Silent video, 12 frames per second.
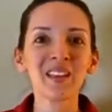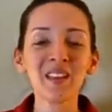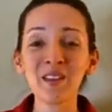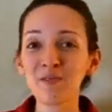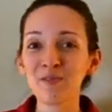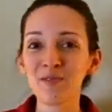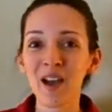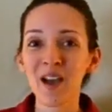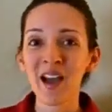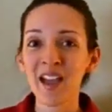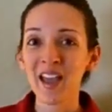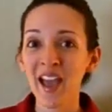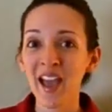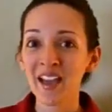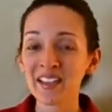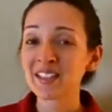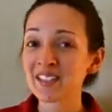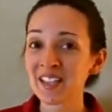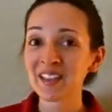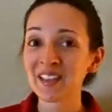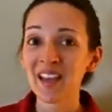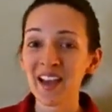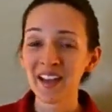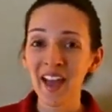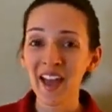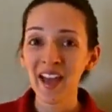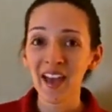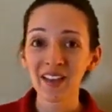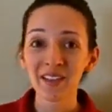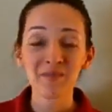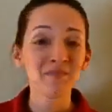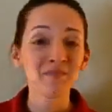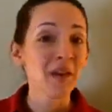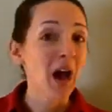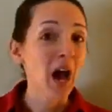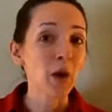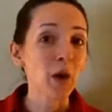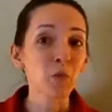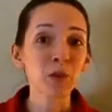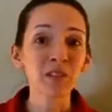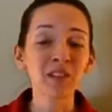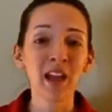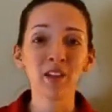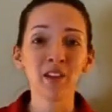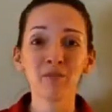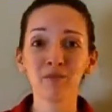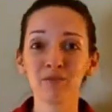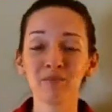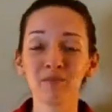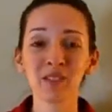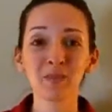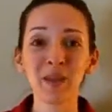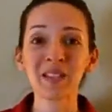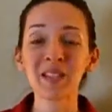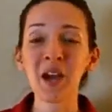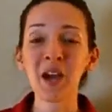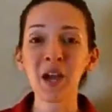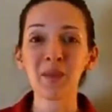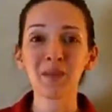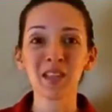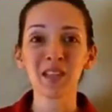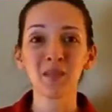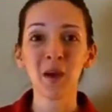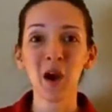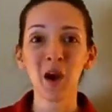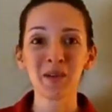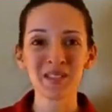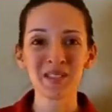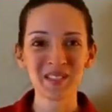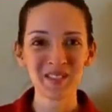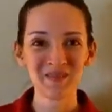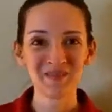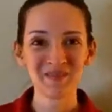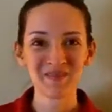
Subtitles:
If I hadn't seen that ad, I wouldn't have spent time in the Bahamas.